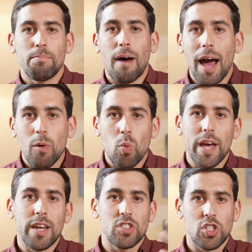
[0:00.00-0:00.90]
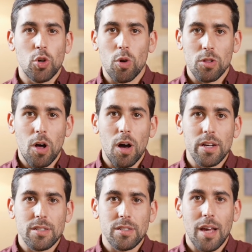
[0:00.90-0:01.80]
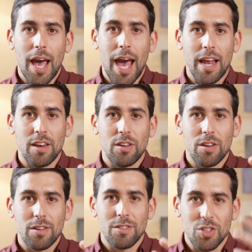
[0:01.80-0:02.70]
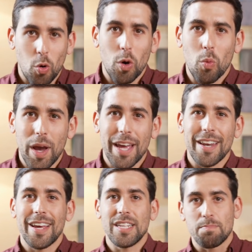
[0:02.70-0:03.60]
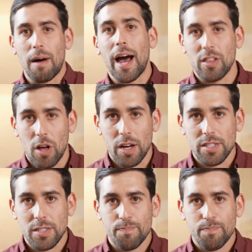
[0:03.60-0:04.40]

my win is your loss and your win is my loss.